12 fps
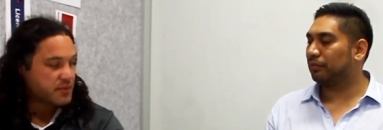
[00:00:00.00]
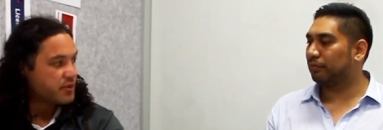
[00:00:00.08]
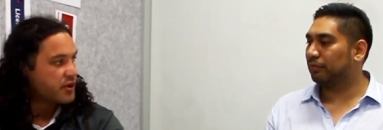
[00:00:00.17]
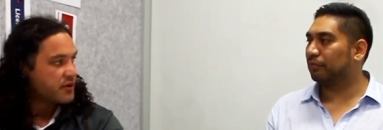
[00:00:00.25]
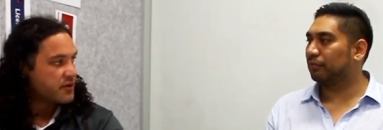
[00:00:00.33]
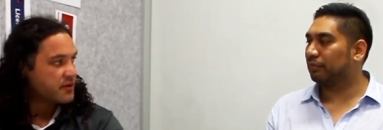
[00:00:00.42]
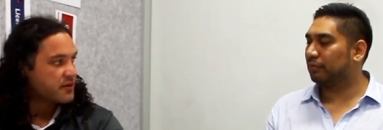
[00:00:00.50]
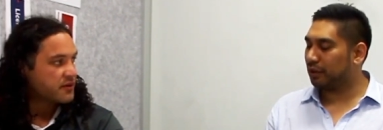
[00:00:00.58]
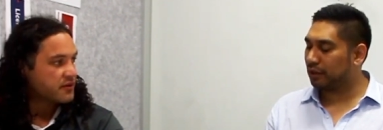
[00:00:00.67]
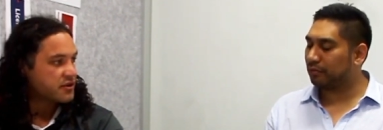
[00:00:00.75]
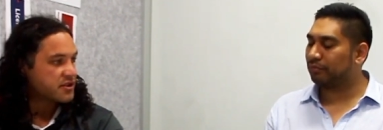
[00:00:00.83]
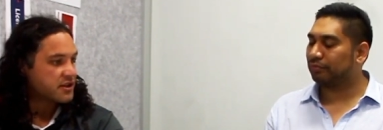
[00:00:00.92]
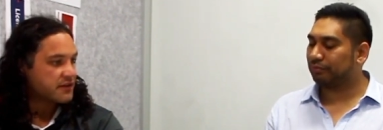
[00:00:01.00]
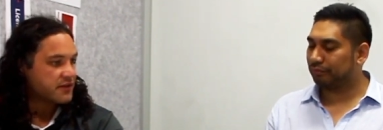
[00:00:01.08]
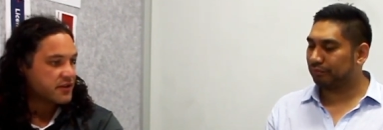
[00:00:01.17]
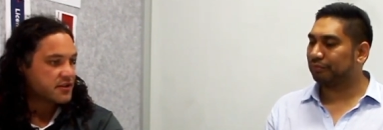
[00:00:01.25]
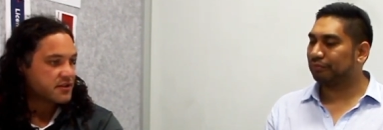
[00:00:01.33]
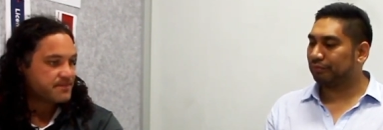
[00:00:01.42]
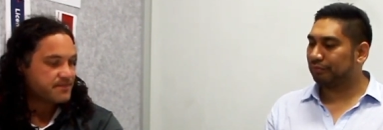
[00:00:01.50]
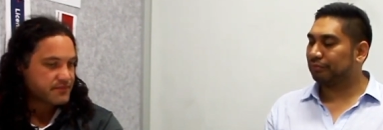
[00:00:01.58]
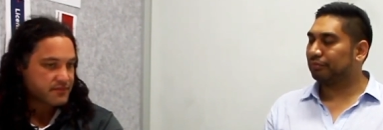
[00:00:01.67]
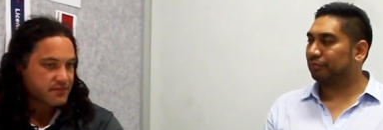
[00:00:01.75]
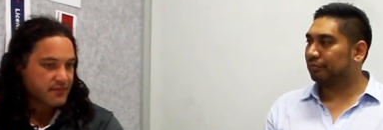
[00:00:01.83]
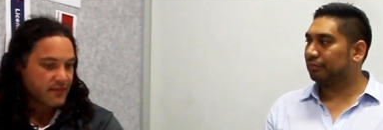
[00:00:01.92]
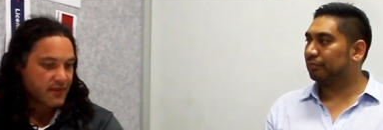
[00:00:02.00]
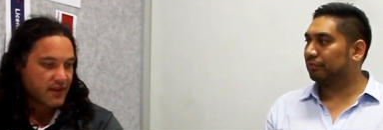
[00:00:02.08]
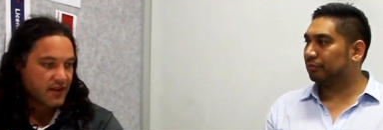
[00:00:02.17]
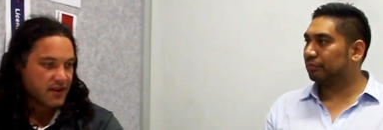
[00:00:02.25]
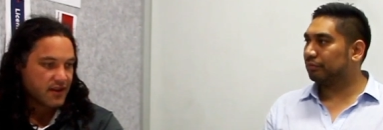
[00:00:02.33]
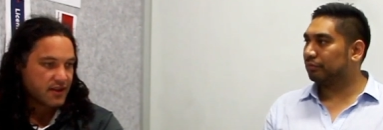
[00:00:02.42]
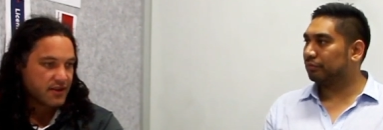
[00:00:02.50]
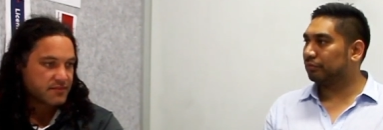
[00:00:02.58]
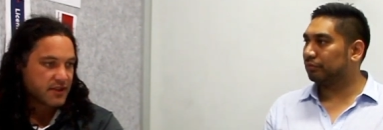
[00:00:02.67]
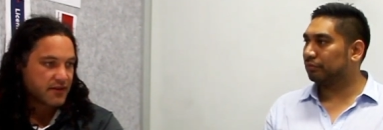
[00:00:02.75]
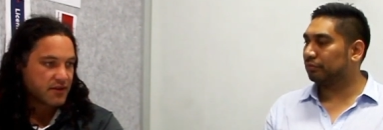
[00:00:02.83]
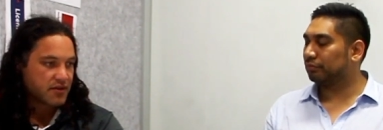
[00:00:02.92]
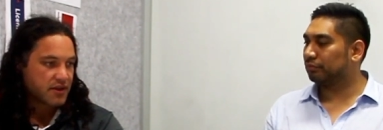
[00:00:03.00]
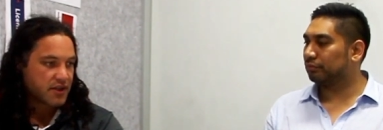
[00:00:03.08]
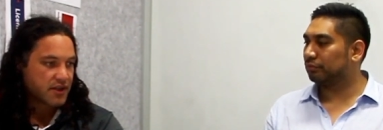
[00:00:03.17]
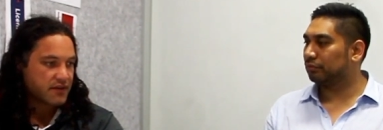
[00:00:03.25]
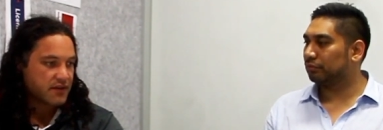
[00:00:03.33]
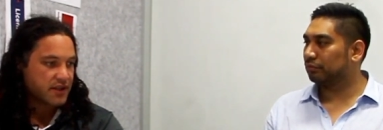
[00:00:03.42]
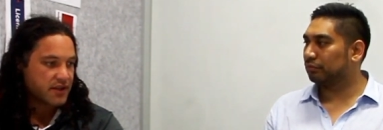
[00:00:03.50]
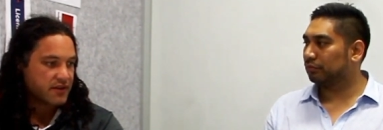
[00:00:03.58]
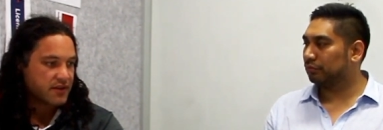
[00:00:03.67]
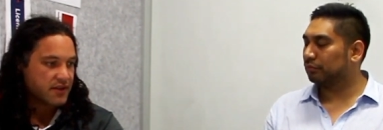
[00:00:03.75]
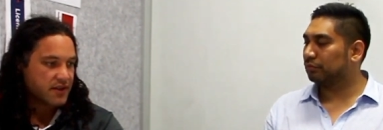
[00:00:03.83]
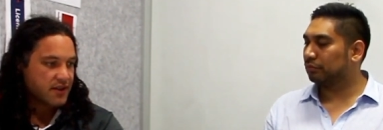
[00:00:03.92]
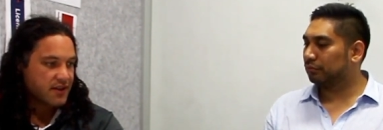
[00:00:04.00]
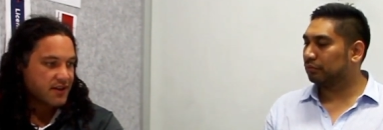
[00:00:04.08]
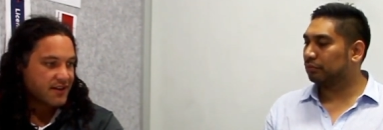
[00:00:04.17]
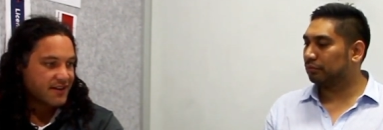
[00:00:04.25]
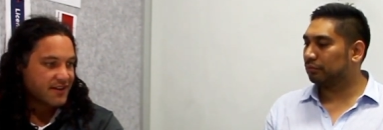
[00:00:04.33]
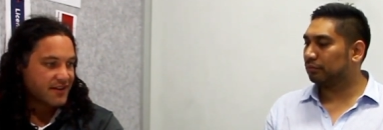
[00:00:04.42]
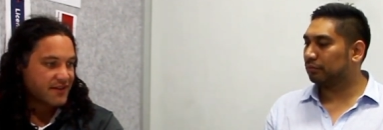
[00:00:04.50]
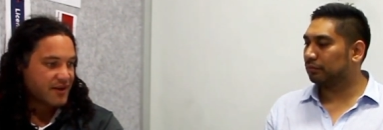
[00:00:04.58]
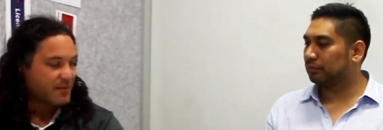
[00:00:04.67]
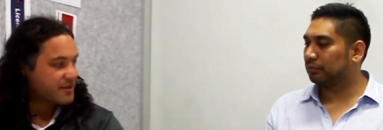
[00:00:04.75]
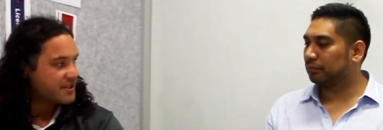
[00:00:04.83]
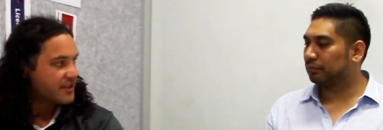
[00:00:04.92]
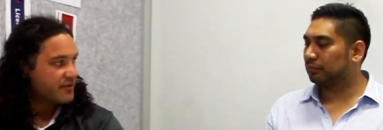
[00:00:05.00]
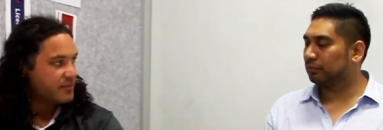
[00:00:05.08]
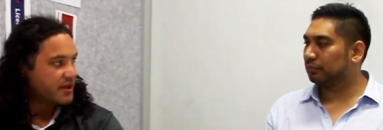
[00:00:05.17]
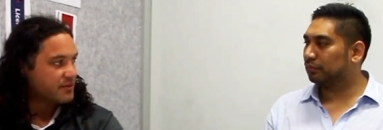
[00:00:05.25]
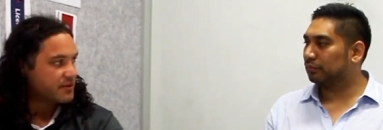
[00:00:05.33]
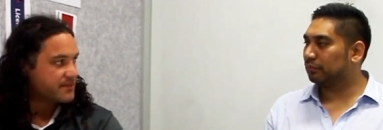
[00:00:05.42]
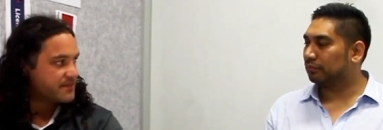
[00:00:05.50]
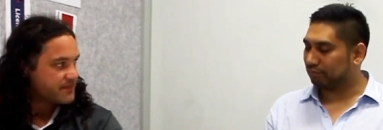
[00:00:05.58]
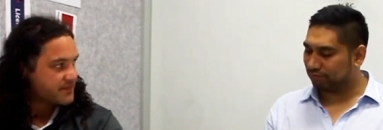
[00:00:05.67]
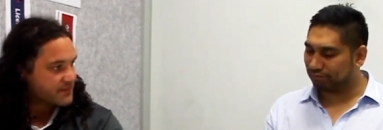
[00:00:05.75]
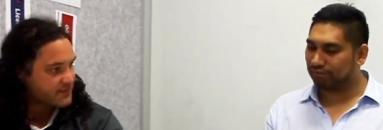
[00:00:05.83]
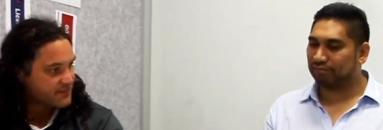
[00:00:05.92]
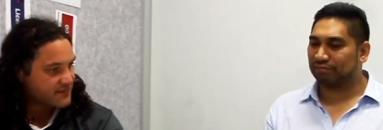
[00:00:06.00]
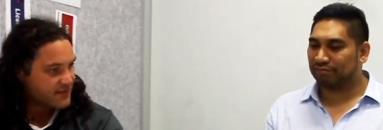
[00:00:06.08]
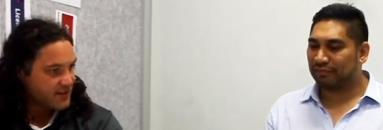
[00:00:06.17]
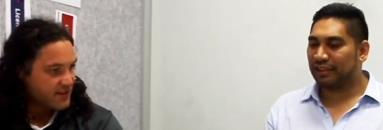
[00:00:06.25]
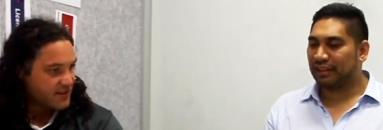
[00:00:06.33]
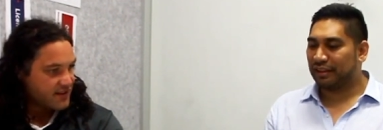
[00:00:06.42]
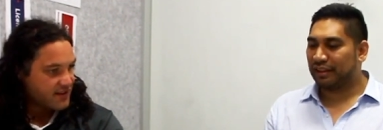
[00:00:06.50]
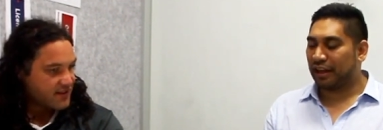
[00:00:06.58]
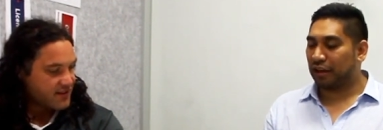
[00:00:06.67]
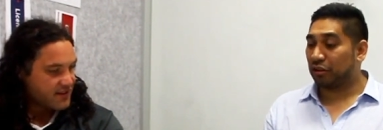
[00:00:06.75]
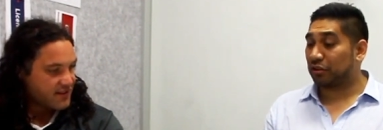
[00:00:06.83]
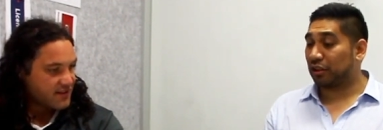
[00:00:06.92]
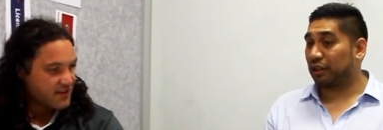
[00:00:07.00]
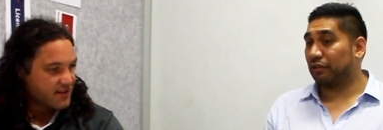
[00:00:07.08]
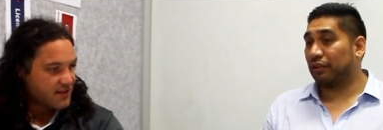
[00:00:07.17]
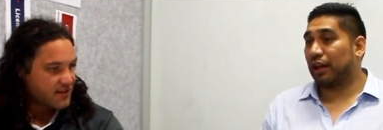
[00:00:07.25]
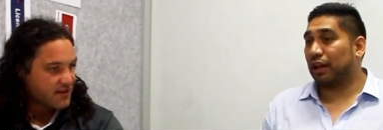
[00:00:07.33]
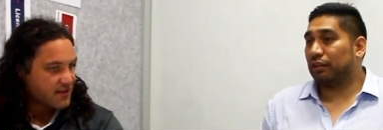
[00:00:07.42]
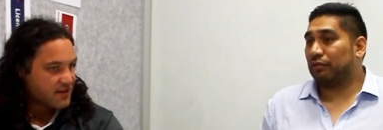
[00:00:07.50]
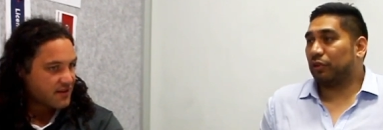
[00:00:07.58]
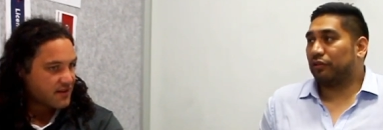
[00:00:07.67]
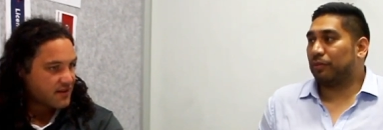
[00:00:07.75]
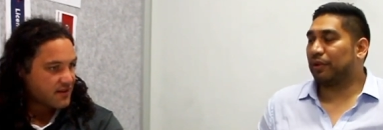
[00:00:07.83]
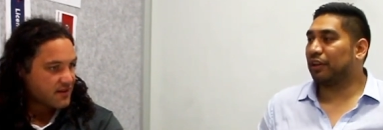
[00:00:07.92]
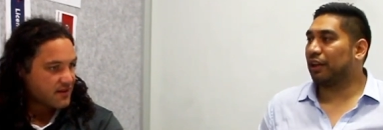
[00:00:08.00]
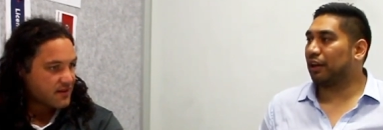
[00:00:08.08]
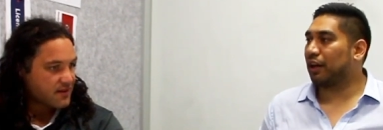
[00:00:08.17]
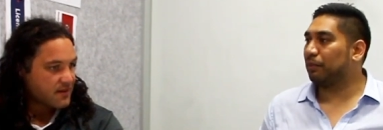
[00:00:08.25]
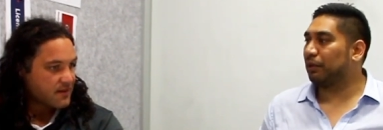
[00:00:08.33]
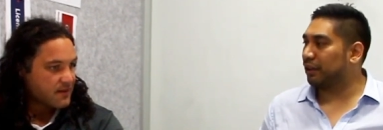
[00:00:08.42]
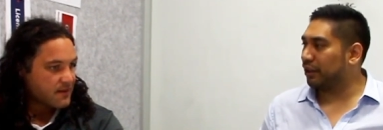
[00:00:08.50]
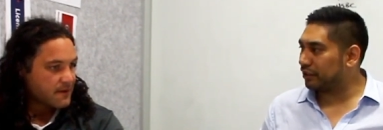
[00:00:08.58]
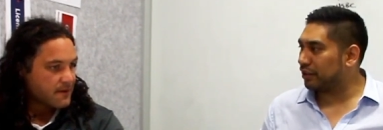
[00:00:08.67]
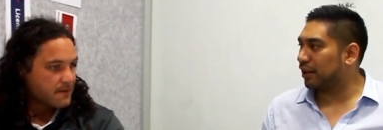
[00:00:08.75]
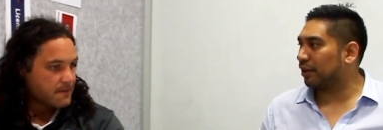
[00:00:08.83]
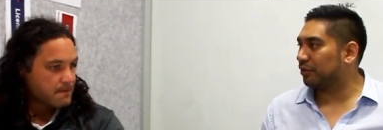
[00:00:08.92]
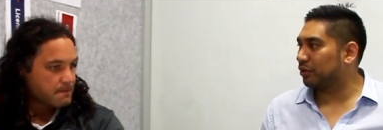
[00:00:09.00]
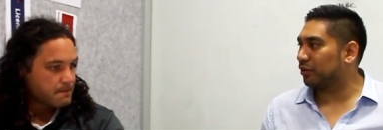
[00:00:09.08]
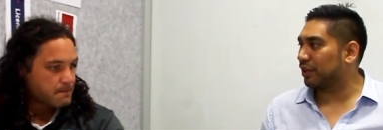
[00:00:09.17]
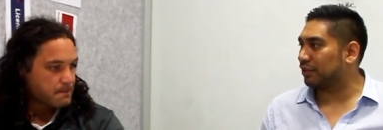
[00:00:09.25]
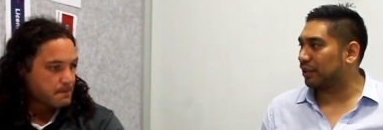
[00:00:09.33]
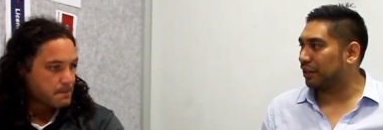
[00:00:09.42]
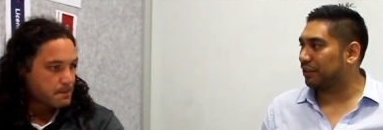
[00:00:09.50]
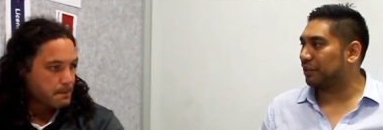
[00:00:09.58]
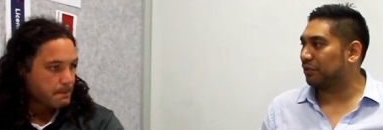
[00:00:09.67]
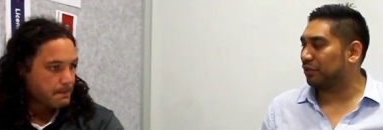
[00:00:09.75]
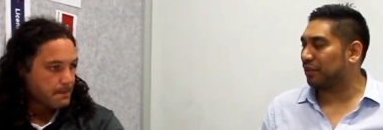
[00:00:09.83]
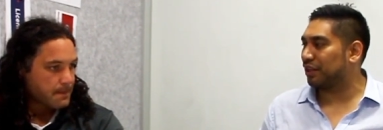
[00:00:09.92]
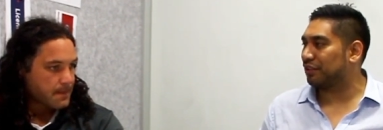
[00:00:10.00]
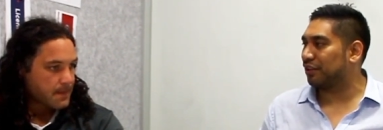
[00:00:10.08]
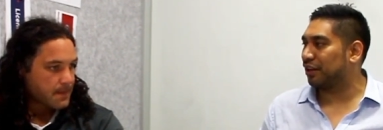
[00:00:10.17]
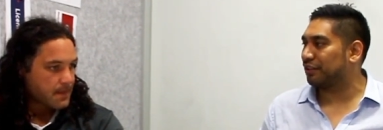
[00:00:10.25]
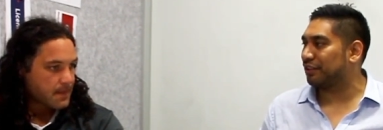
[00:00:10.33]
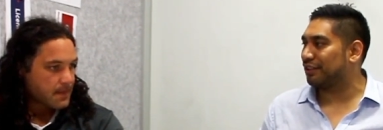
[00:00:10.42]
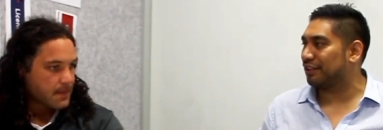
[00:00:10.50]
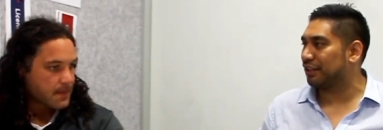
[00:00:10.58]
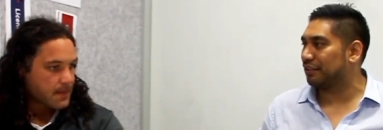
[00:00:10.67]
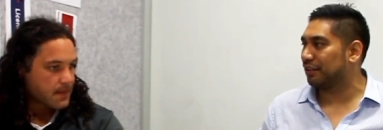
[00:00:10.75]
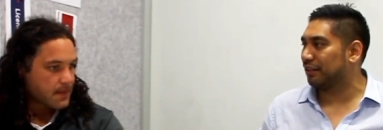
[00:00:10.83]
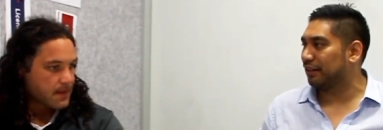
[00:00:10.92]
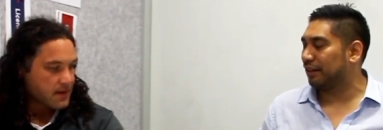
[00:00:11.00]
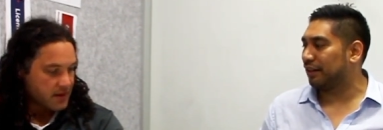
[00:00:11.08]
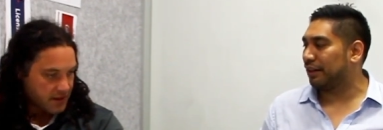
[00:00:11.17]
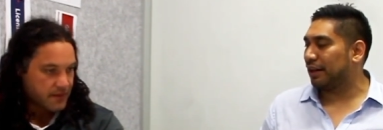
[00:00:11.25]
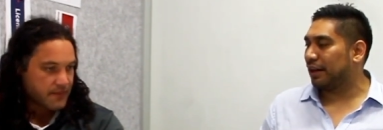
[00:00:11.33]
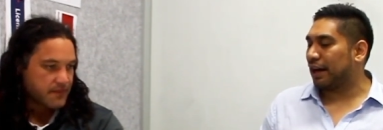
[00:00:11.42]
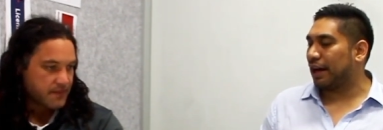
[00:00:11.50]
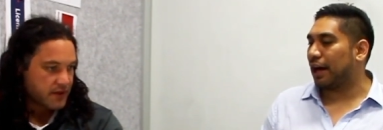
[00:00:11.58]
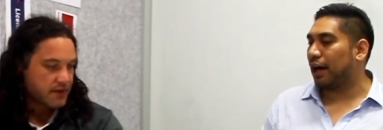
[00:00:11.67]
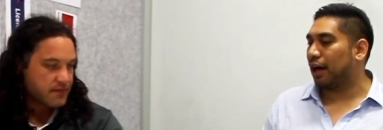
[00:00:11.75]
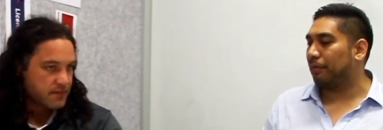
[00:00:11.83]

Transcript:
Speaker 1: moved to Perth originally first. Um, gave it a crack over there, and, I find myself in Melbourne.
Speaker 2: Mm. And it looks like you've uh, what have you been here a couple of years now? 2018, 2019 season. Yep. yep.